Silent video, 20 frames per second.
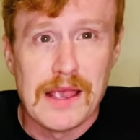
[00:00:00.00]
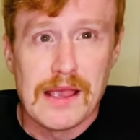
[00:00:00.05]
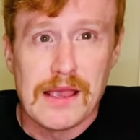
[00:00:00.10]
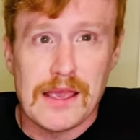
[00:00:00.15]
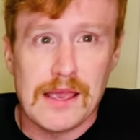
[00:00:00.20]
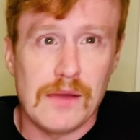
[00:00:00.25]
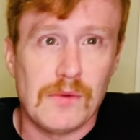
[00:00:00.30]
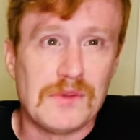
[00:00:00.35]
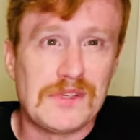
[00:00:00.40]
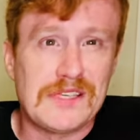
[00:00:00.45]

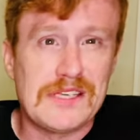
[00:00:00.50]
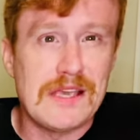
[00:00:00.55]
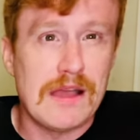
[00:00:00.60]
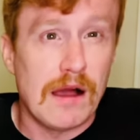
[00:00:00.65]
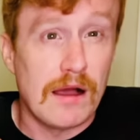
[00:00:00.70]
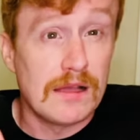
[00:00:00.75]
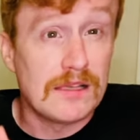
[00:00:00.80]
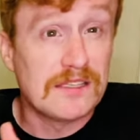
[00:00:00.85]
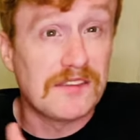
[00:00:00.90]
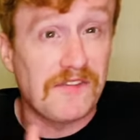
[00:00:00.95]
It was
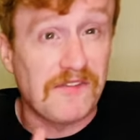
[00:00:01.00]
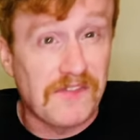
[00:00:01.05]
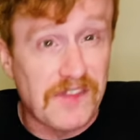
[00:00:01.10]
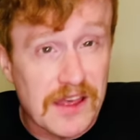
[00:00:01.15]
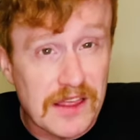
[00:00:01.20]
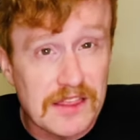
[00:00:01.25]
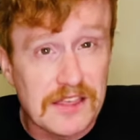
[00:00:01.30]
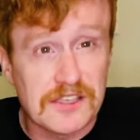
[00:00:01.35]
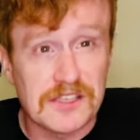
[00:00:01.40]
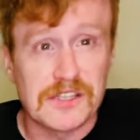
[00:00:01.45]
Young's
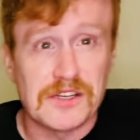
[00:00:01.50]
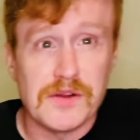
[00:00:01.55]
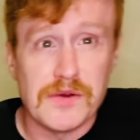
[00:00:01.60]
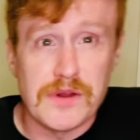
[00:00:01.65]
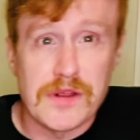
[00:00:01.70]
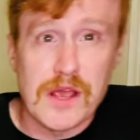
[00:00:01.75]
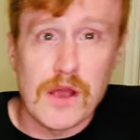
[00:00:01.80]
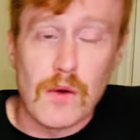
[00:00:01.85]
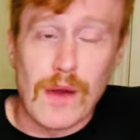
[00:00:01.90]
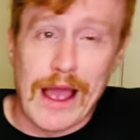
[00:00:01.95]
fifth
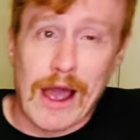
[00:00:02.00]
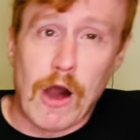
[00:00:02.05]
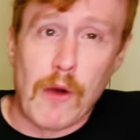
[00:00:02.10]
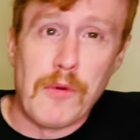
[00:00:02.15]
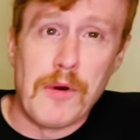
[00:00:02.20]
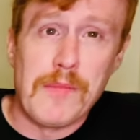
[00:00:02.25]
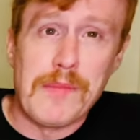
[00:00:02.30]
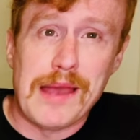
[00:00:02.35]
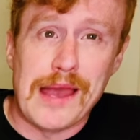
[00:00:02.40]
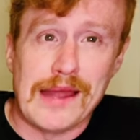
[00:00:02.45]
studio
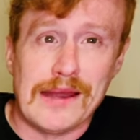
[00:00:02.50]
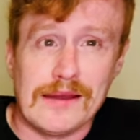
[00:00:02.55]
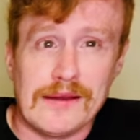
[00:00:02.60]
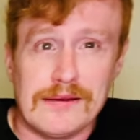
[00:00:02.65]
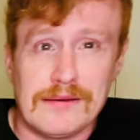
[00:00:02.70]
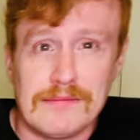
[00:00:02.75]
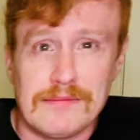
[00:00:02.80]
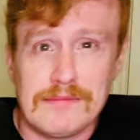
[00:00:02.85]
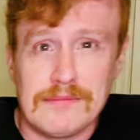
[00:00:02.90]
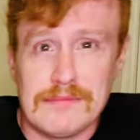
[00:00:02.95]
album,
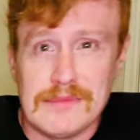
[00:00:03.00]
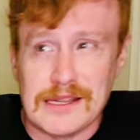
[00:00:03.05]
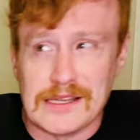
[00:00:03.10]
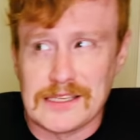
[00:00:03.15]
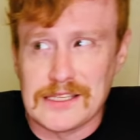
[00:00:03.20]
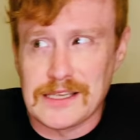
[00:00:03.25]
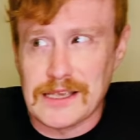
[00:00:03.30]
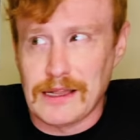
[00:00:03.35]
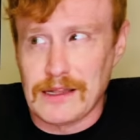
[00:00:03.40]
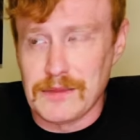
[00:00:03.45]
and it
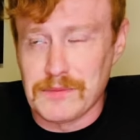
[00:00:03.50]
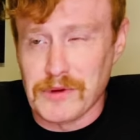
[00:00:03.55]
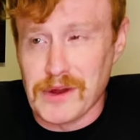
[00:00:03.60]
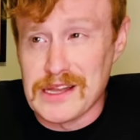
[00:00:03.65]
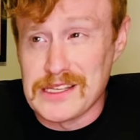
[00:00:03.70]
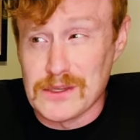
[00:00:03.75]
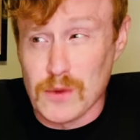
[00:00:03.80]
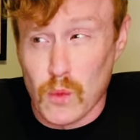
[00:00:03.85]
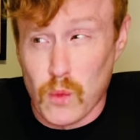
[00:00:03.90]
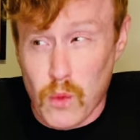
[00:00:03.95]

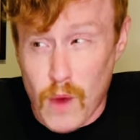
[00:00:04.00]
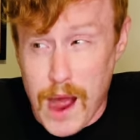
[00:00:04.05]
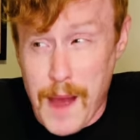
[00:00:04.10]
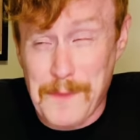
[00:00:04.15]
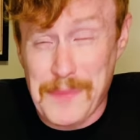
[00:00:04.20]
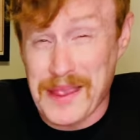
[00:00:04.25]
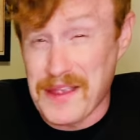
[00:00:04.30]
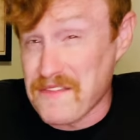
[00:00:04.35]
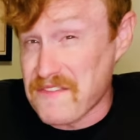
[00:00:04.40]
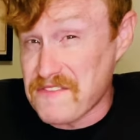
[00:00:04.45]
celebrates a
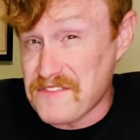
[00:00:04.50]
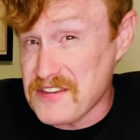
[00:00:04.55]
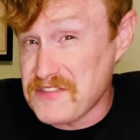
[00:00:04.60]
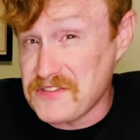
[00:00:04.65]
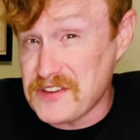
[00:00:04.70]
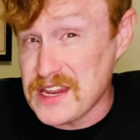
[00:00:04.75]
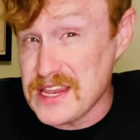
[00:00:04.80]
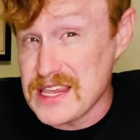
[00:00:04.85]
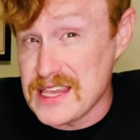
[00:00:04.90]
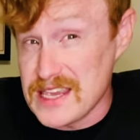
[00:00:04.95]
whopping
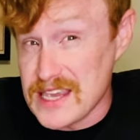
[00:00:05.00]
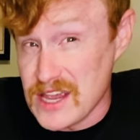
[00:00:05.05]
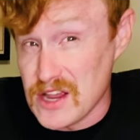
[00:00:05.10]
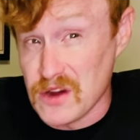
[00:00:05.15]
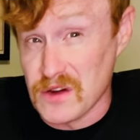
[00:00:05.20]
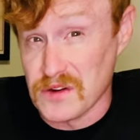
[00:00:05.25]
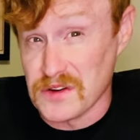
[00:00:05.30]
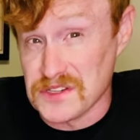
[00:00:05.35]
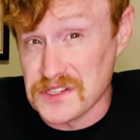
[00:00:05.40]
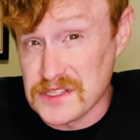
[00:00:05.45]
fifty
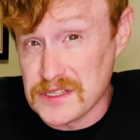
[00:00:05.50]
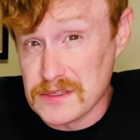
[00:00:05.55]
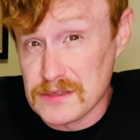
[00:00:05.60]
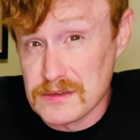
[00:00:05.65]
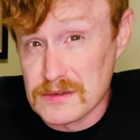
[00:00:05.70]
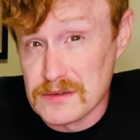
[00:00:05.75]
years.